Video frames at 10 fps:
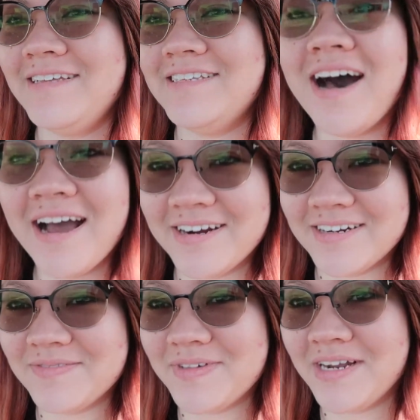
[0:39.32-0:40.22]

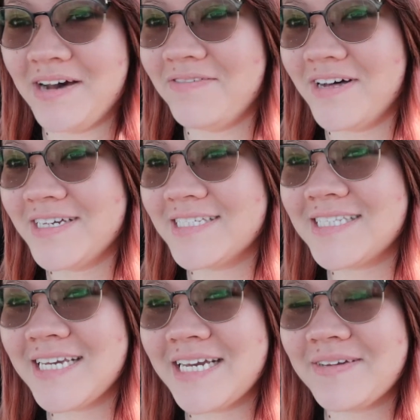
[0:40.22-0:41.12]
tired but not falling
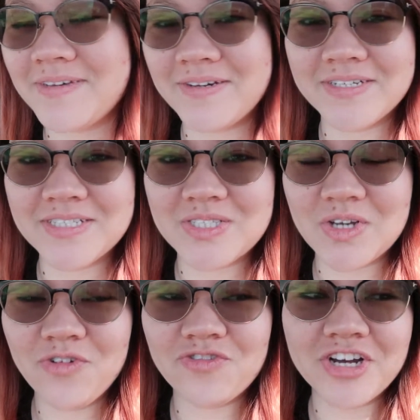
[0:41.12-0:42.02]
asleep. It was
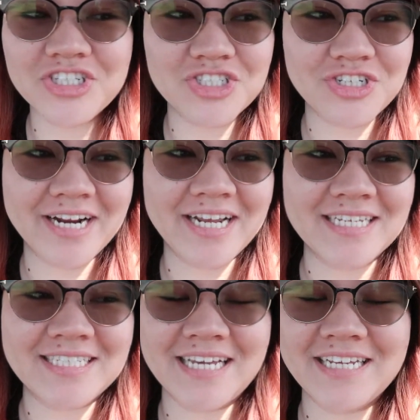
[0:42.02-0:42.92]
so frustrating.
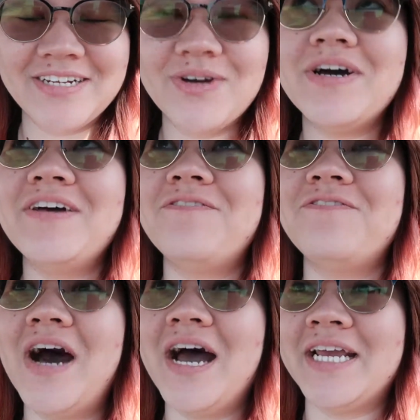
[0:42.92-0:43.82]
I said, you know what?
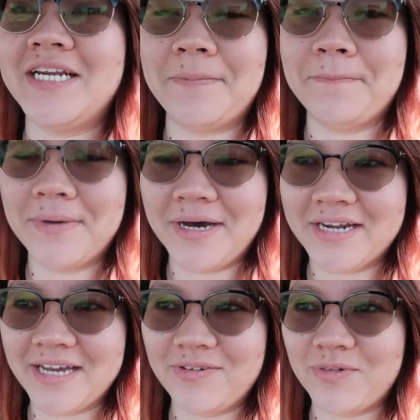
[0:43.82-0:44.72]
Fine,
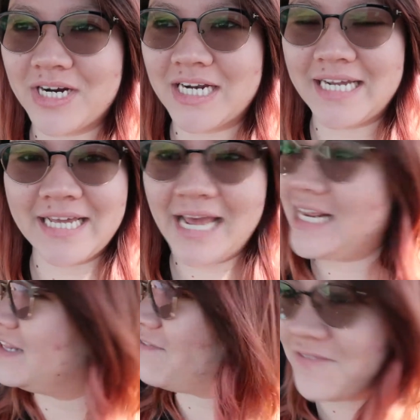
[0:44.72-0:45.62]
body, we're
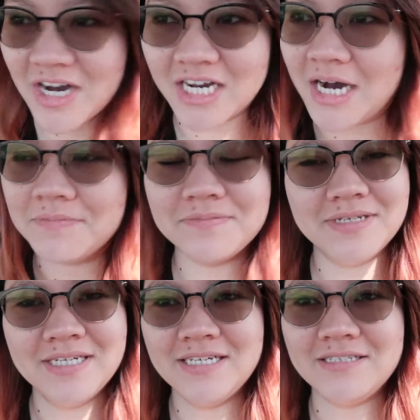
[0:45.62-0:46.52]
getting the fuck up.
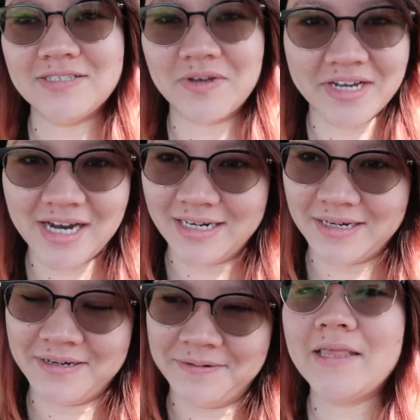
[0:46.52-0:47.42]
So I got
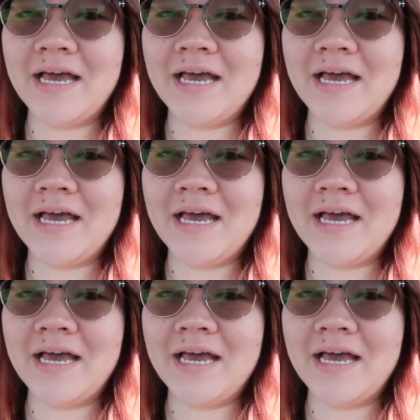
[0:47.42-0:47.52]
up.